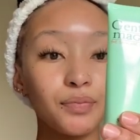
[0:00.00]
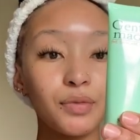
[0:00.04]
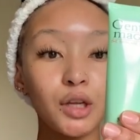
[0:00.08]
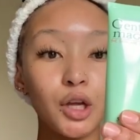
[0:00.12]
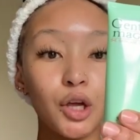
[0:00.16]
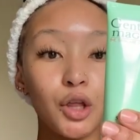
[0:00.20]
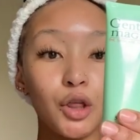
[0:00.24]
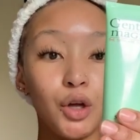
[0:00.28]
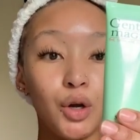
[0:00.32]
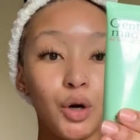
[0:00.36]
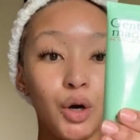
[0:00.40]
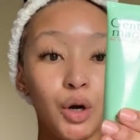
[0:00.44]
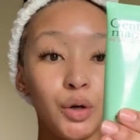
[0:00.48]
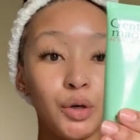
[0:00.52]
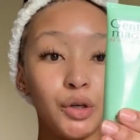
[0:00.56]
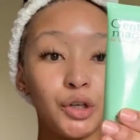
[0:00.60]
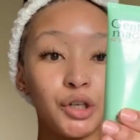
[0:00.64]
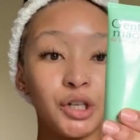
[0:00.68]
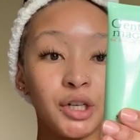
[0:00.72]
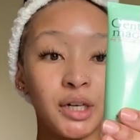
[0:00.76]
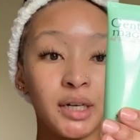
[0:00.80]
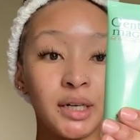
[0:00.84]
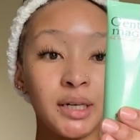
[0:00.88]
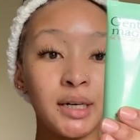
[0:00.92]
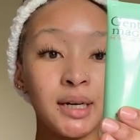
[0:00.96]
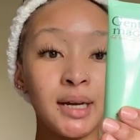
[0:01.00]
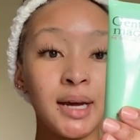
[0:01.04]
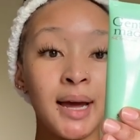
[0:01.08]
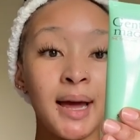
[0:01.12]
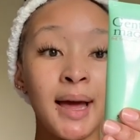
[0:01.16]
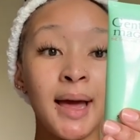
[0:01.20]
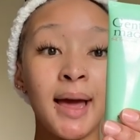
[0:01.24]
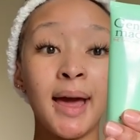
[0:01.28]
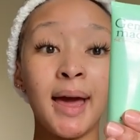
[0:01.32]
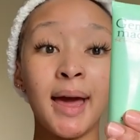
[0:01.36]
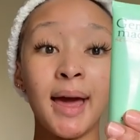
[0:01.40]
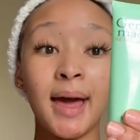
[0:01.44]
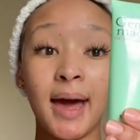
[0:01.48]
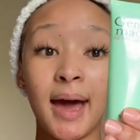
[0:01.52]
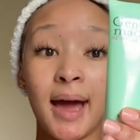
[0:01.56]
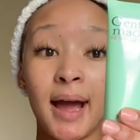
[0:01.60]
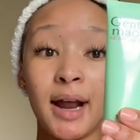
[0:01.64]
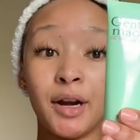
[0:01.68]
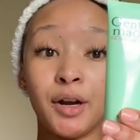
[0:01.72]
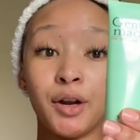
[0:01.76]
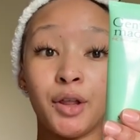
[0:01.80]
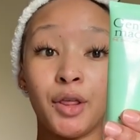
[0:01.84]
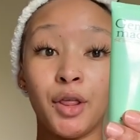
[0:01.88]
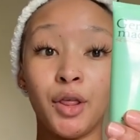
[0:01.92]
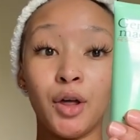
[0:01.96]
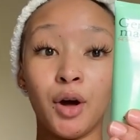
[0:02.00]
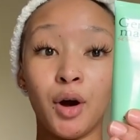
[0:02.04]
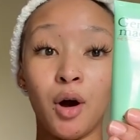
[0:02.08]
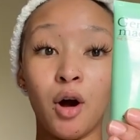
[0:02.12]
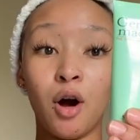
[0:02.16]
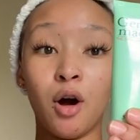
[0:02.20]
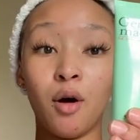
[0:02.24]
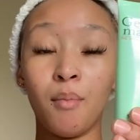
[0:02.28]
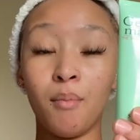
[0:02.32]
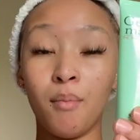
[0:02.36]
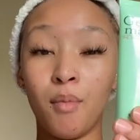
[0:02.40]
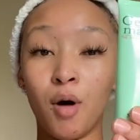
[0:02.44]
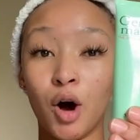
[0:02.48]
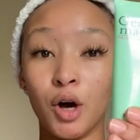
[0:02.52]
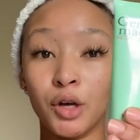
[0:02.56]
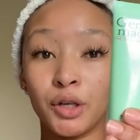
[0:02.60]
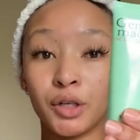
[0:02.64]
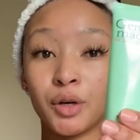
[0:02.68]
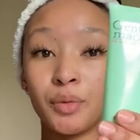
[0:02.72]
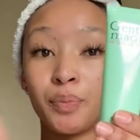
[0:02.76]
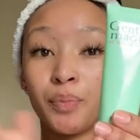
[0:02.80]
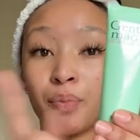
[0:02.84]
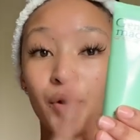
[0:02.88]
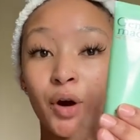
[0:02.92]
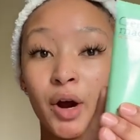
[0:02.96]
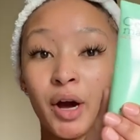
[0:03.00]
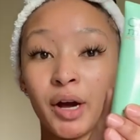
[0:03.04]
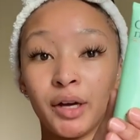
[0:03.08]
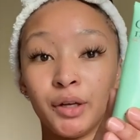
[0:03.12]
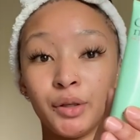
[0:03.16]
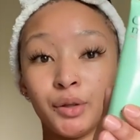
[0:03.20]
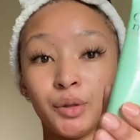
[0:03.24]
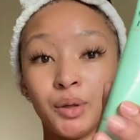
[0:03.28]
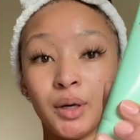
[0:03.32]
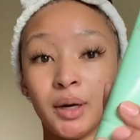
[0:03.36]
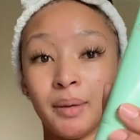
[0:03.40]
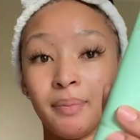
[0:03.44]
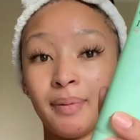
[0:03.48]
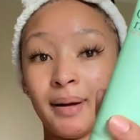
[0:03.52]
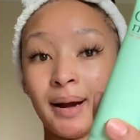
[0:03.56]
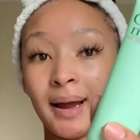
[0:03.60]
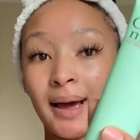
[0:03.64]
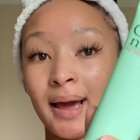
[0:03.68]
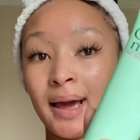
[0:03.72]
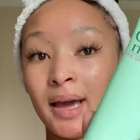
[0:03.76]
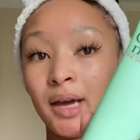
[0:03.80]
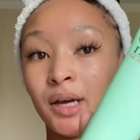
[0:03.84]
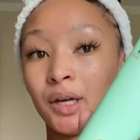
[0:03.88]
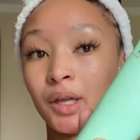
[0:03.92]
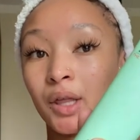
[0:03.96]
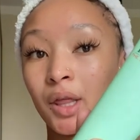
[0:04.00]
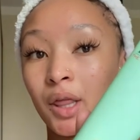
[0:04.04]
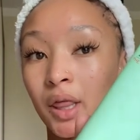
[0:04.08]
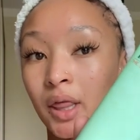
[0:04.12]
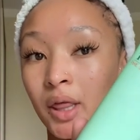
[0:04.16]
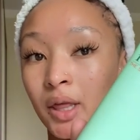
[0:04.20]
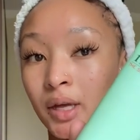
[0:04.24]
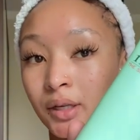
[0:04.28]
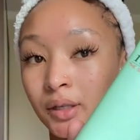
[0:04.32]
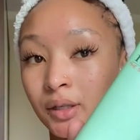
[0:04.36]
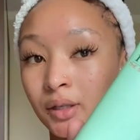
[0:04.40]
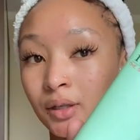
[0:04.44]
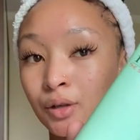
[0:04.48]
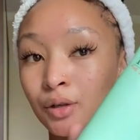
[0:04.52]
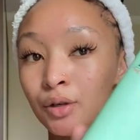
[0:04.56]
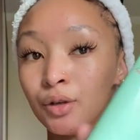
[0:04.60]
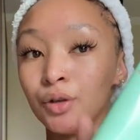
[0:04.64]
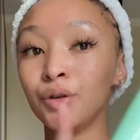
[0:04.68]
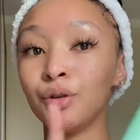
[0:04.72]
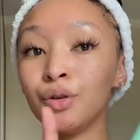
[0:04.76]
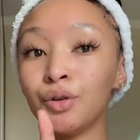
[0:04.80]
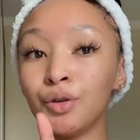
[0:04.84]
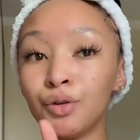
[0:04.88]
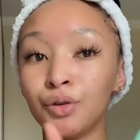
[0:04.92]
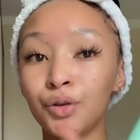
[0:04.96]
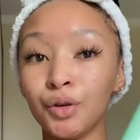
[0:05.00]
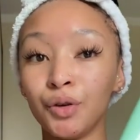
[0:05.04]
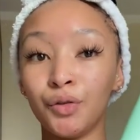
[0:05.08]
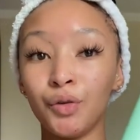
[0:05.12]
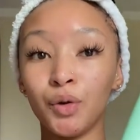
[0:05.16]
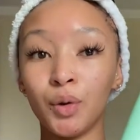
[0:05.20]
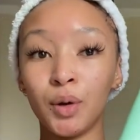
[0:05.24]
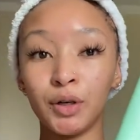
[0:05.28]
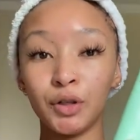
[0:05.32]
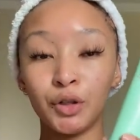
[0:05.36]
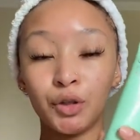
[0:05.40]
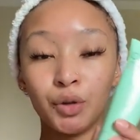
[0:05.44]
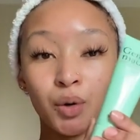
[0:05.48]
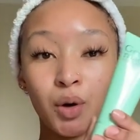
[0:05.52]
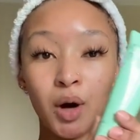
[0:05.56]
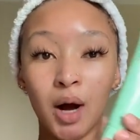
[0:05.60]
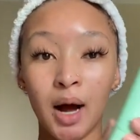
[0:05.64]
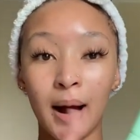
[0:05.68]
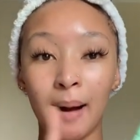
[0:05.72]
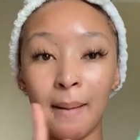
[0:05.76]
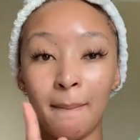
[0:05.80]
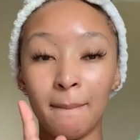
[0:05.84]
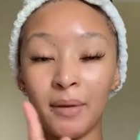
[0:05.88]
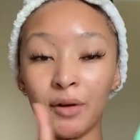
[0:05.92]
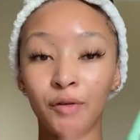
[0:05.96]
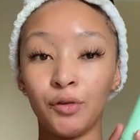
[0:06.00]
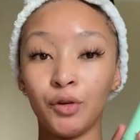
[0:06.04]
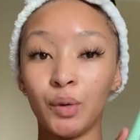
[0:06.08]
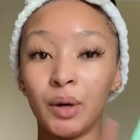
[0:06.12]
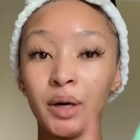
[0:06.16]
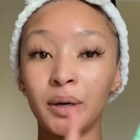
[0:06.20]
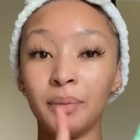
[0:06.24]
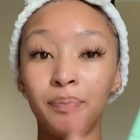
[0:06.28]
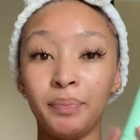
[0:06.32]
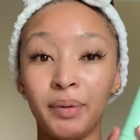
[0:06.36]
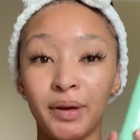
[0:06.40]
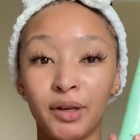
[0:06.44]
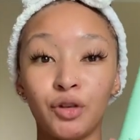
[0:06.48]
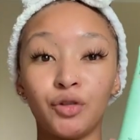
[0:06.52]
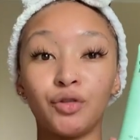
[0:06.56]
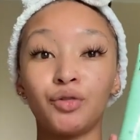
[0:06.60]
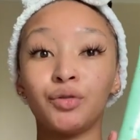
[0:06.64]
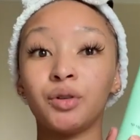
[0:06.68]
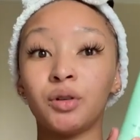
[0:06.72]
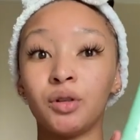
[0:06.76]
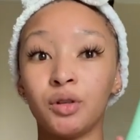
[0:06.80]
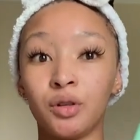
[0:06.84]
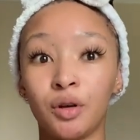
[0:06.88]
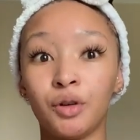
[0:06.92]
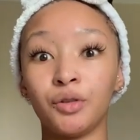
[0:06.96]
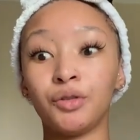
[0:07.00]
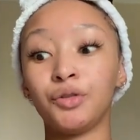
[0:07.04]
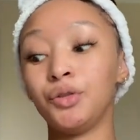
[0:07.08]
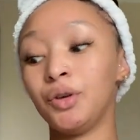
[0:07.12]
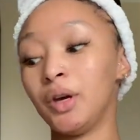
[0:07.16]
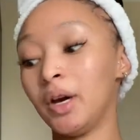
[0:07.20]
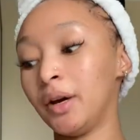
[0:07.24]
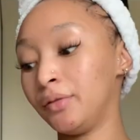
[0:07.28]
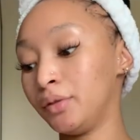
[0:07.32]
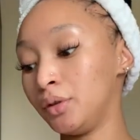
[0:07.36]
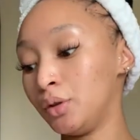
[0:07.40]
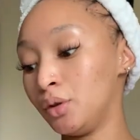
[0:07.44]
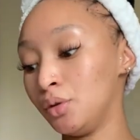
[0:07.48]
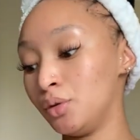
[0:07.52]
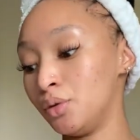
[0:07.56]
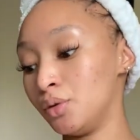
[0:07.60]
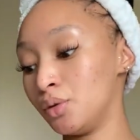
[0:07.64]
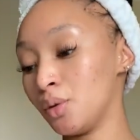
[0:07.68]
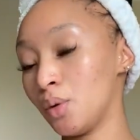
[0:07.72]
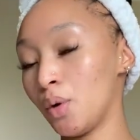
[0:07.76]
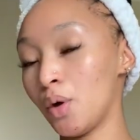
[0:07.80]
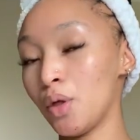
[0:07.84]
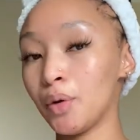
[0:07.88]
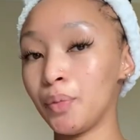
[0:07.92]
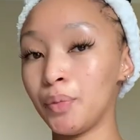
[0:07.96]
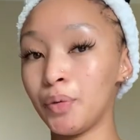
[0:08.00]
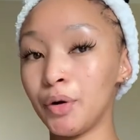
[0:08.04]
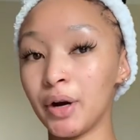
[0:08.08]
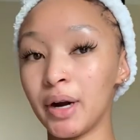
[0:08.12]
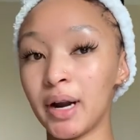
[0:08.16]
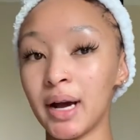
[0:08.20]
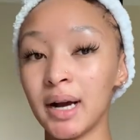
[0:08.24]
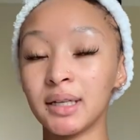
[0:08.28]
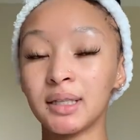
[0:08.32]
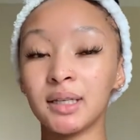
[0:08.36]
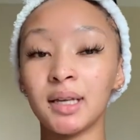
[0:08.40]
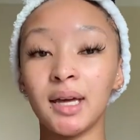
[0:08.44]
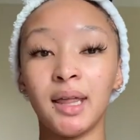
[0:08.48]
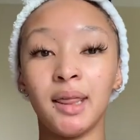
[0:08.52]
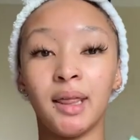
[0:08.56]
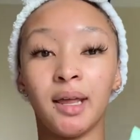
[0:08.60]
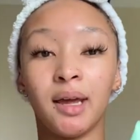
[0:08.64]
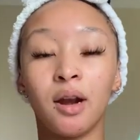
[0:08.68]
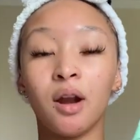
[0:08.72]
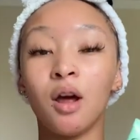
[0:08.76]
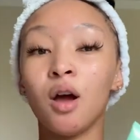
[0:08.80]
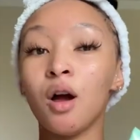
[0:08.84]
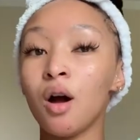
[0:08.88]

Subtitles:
the lotion and the mask prior to applying this. So if you want your if you want best results, you have to use all the products, and then